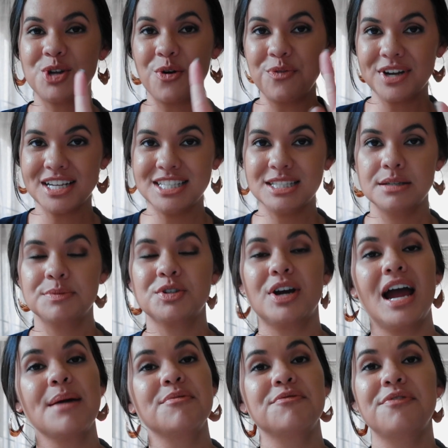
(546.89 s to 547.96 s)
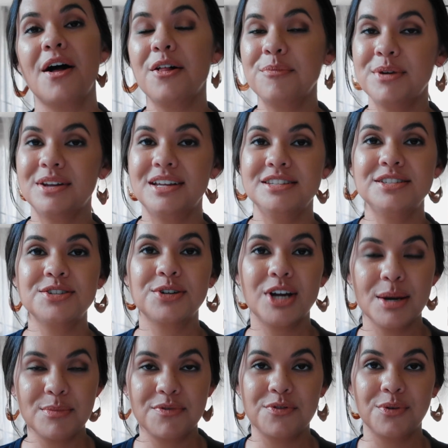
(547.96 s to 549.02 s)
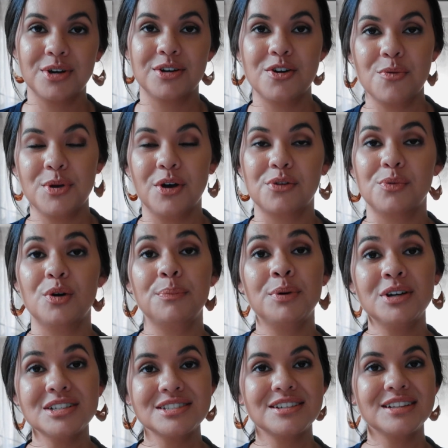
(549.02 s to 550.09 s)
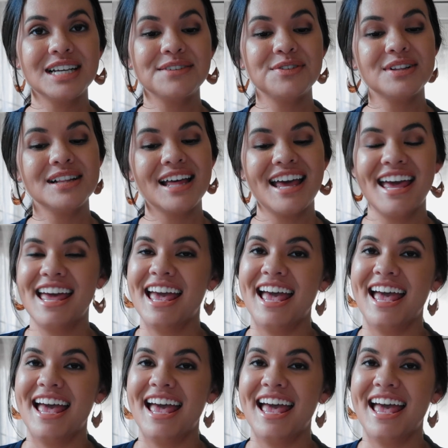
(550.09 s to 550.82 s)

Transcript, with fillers: Don't forget to subscribe. Follow me on Instagram if you want to know me on a more personal level.